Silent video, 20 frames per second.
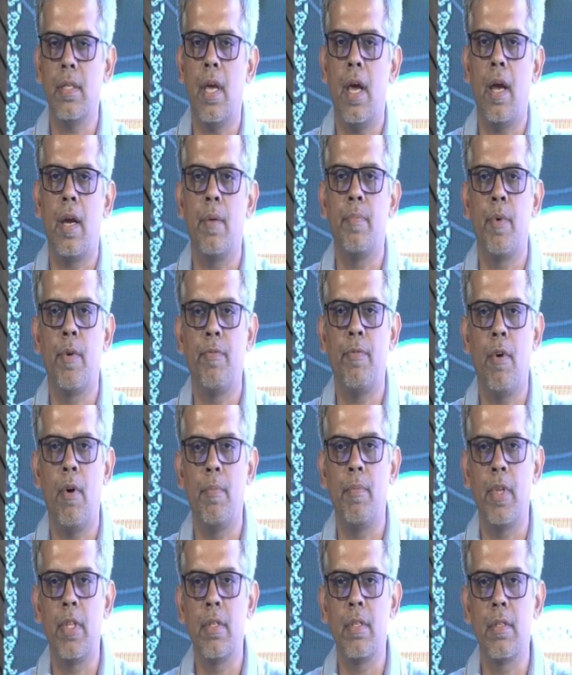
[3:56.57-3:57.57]
had a
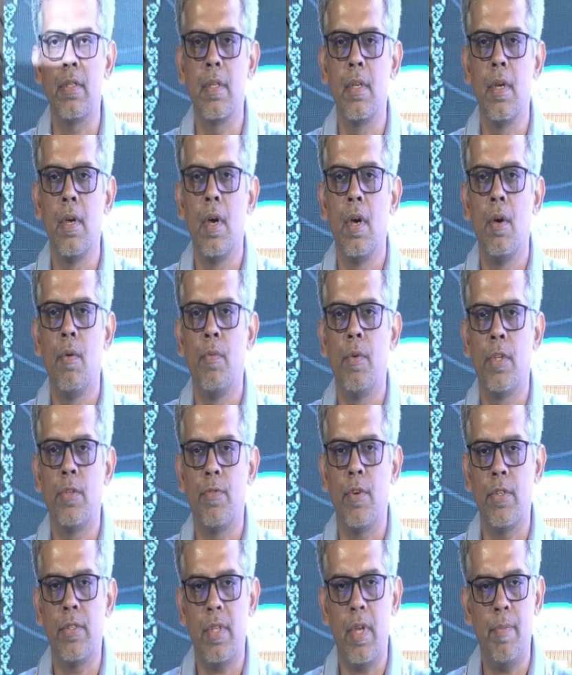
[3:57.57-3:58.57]
performance which
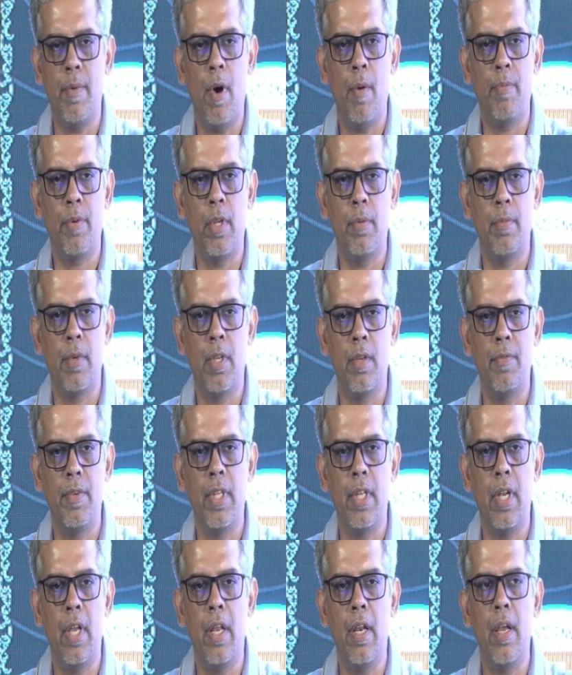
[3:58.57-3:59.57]
was suboptimal with
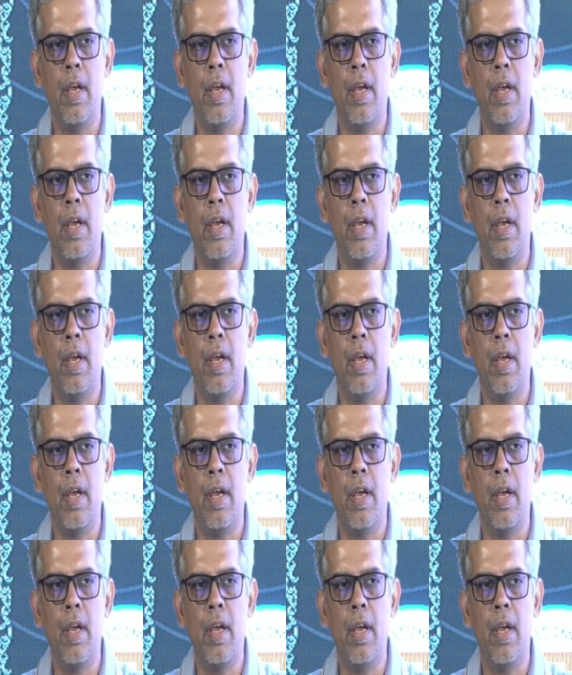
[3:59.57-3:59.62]
an area